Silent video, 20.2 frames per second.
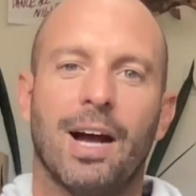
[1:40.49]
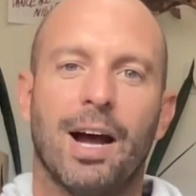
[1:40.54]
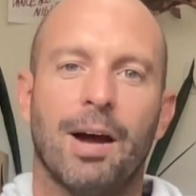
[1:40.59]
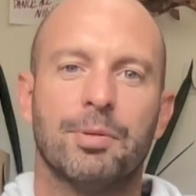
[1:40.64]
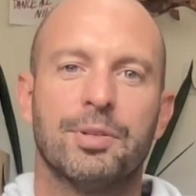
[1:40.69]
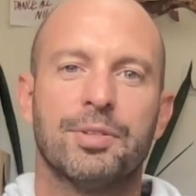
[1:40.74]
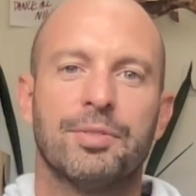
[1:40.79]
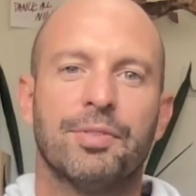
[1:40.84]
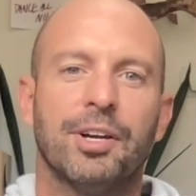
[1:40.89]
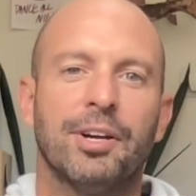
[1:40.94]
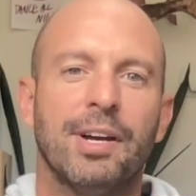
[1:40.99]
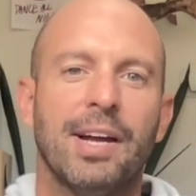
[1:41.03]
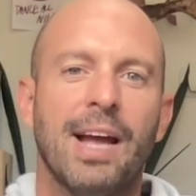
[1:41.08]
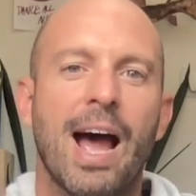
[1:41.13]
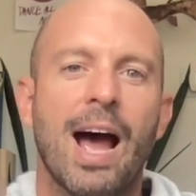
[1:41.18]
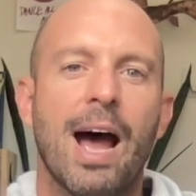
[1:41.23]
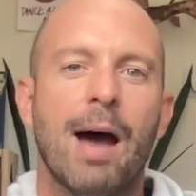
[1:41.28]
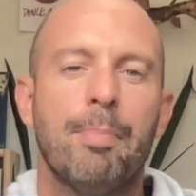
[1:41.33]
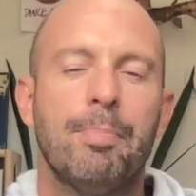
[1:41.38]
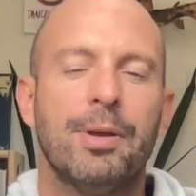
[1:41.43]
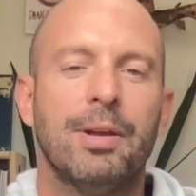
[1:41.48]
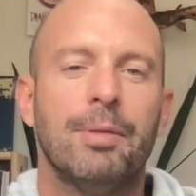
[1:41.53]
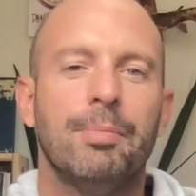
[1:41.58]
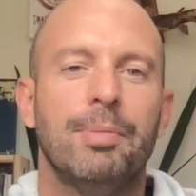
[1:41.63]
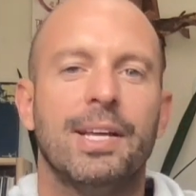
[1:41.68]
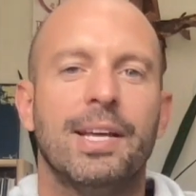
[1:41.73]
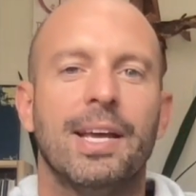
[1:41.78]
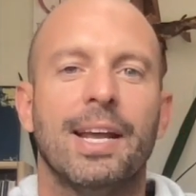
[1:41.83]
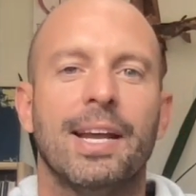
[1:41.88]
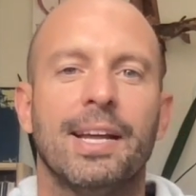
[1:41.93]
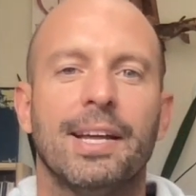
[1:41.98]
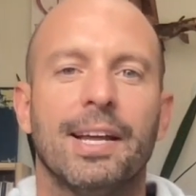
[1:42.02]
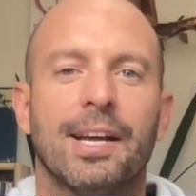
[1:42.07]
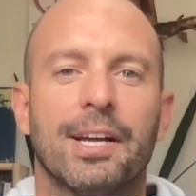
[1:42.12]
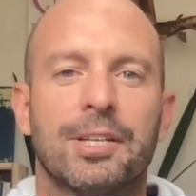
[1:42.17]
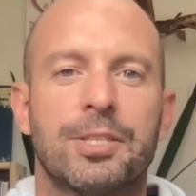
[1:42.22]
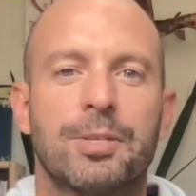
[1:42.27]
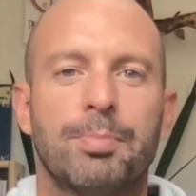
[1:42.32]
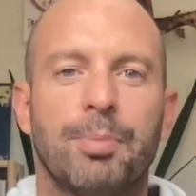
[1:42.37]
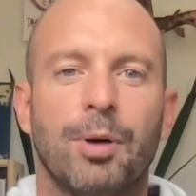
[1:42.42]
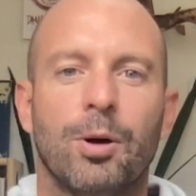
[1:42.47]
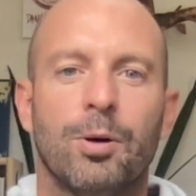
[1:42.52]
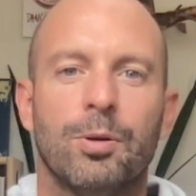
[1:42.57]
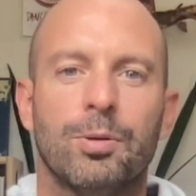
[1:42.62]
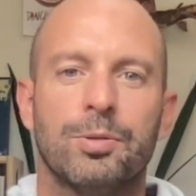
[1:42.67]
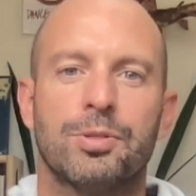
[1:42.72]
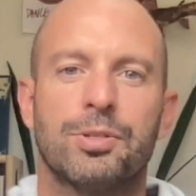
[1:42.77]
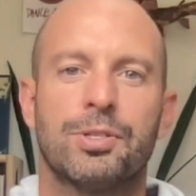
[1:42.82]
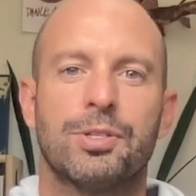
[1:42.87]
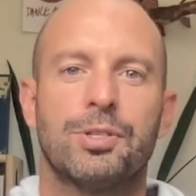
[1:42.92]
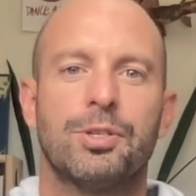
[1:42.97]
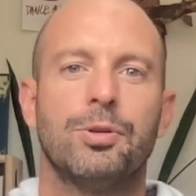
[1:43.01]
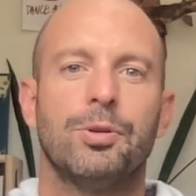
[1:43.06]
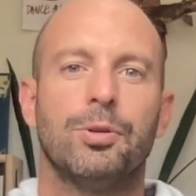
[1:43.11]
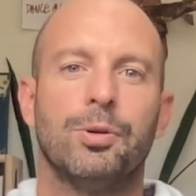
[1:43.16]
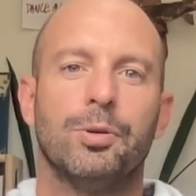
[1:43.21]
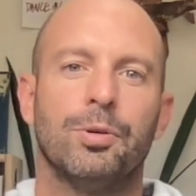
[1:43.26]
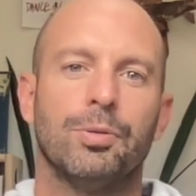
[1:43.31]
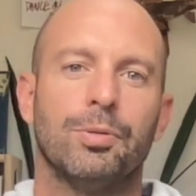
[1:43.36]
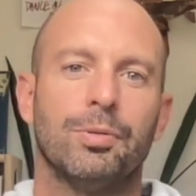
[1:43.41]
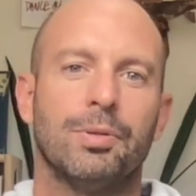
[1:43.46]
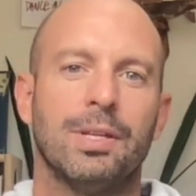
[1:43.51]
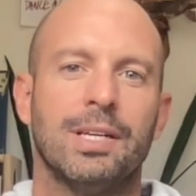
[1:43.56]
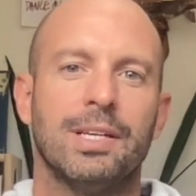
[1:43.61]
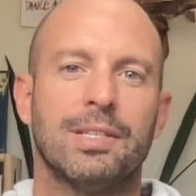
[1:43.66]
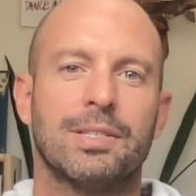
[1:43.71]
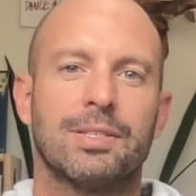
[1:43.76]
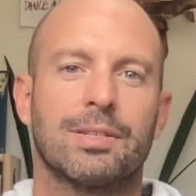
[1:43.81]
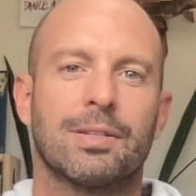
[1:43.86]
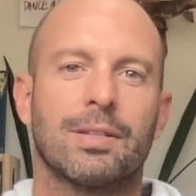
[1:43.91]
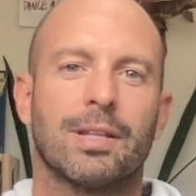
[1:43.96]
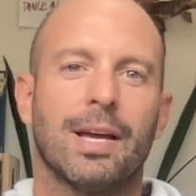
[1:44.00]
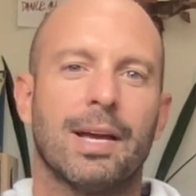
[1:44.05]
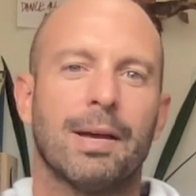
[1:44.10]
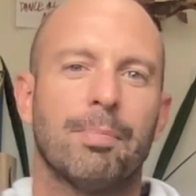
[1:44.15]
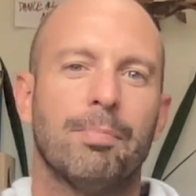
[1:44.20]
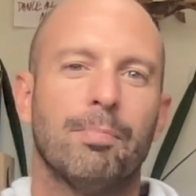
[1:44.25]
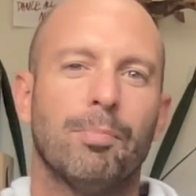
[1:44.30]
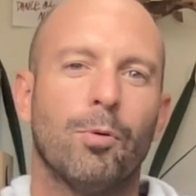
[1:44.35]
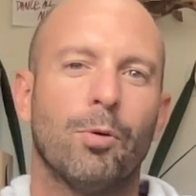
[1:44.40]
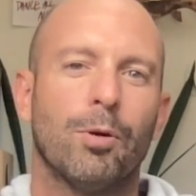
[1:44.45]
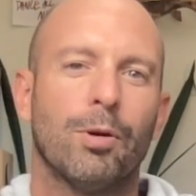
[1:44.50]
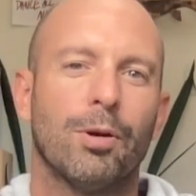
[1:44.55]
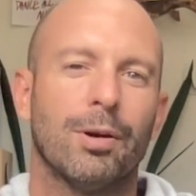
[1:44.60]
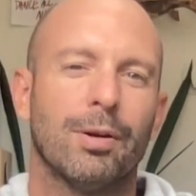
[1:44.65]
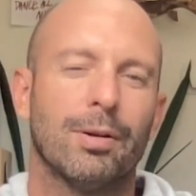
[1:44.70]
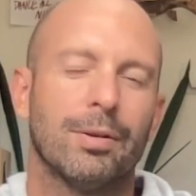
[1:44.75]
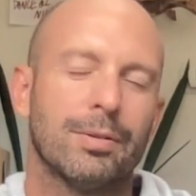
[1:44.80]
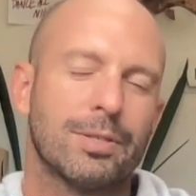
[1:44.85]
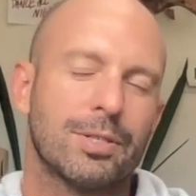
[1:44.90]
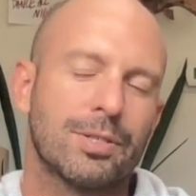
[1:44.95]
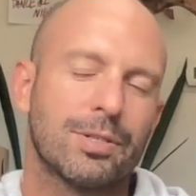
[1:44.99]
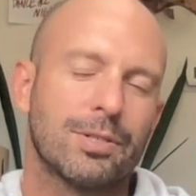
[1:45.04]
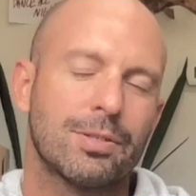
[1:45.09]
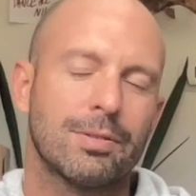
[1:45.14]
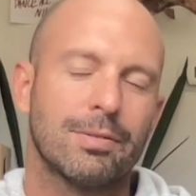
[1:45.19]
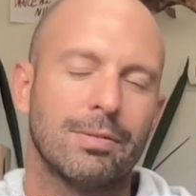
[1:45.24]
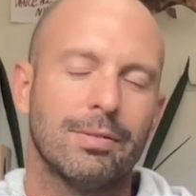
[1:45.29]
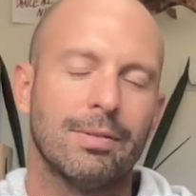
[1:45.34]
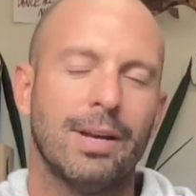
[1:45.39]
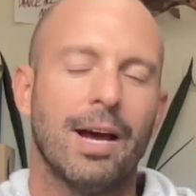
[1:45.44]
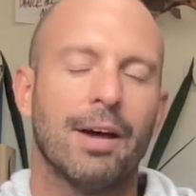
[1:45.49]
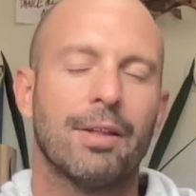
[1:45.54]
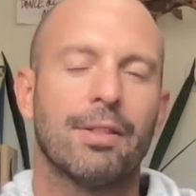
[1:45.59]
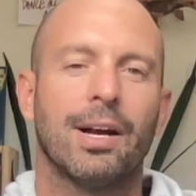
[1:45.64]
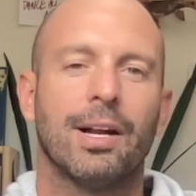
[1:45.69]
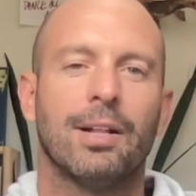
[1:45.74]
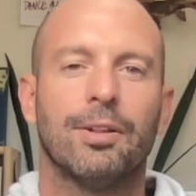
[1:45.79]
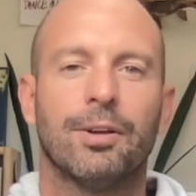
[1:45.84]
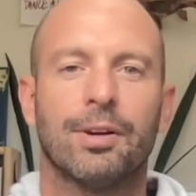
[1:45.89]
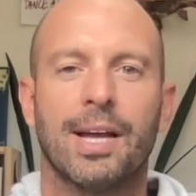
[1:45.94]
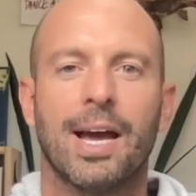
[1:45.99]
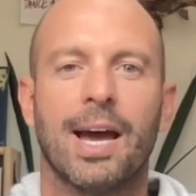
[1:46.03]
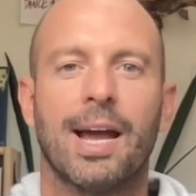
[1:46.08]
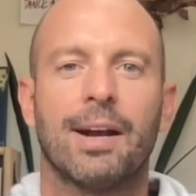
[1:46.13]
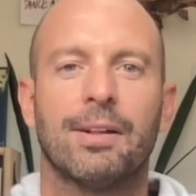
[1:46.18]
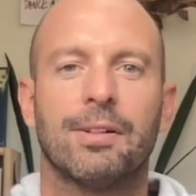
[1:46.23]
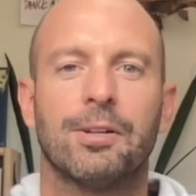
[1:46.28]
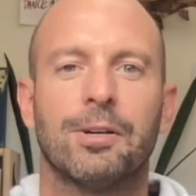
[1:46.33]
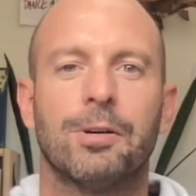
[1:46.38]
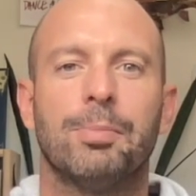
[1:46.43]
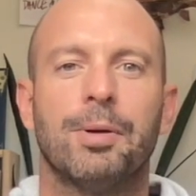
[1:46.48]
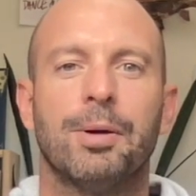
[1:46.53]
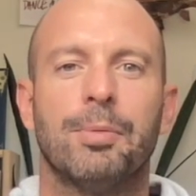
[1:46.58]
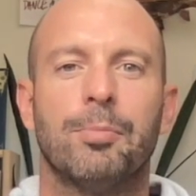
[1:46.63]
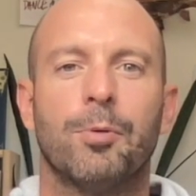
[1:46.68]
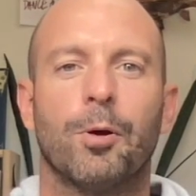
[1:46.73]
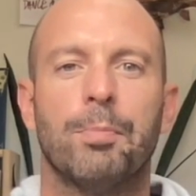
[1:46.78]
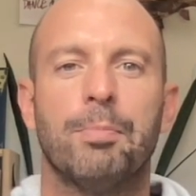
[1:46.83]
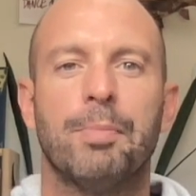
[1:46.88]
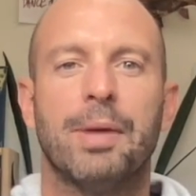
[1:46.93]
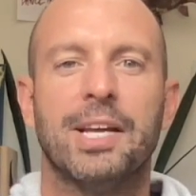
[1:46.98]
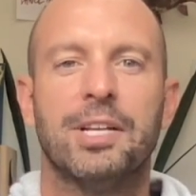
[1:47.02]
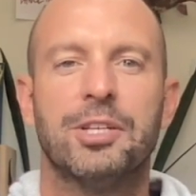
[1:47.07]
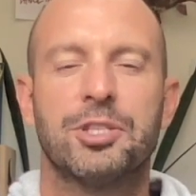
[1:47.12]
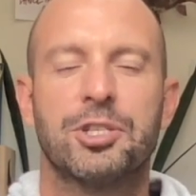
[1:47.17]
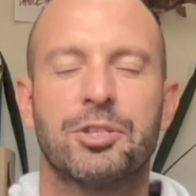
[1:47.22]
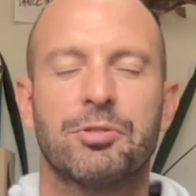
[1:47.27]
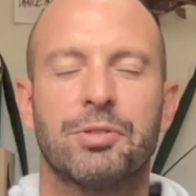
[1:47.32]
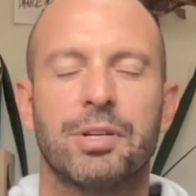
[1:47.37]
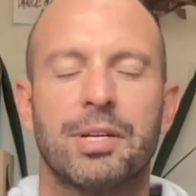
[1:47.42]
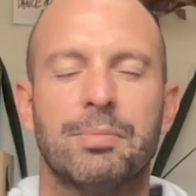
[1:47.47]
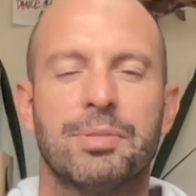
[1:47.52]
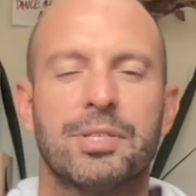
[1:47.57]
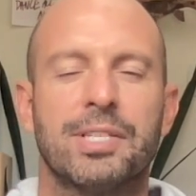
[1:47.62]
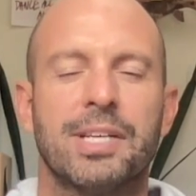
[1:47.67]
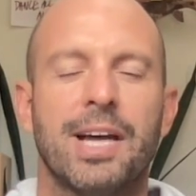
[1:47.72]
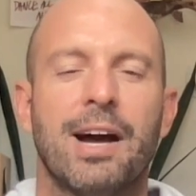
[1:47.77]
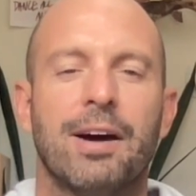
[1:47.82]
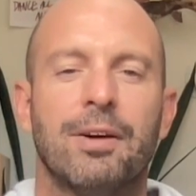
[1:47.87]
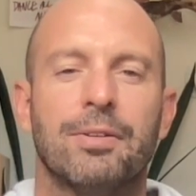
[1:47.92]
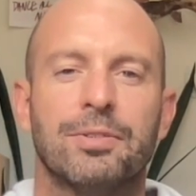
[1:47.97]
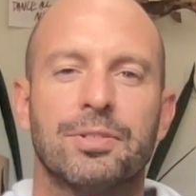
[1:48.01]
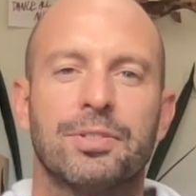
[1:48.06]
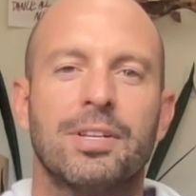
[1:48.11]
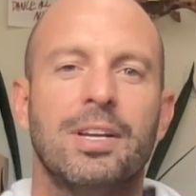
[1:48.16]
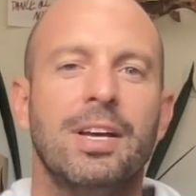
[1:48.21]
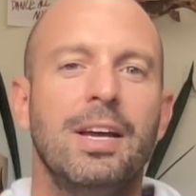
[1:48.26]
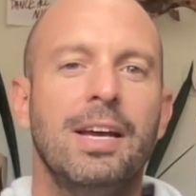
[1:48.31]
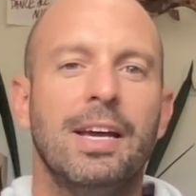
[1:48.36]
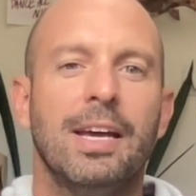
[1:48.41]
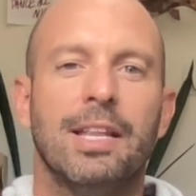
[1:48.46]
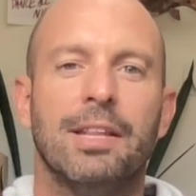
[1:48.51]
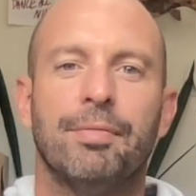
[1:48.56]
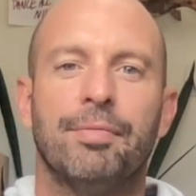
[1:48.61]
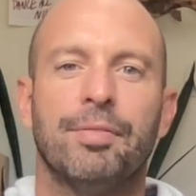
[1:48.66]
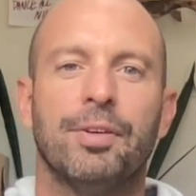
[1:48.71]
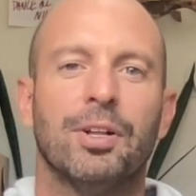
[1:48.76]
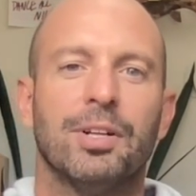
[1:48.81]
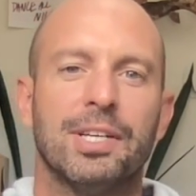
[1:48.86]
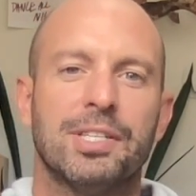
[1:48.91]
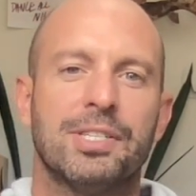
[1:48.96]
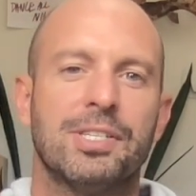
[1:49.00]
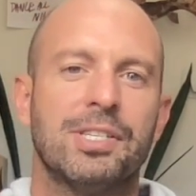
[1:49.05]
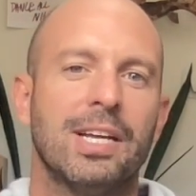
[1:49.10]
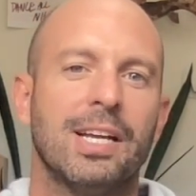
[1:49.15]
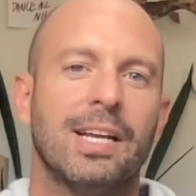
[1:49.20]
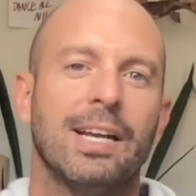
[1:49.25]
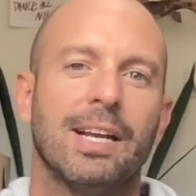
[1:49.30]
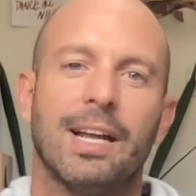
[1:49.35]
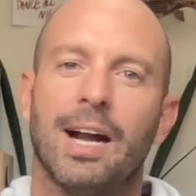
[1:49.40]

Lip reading: I was very happy to be getting exposed to these like more, now that I look at it, a little bit more mainstream sounds in the Philly scene.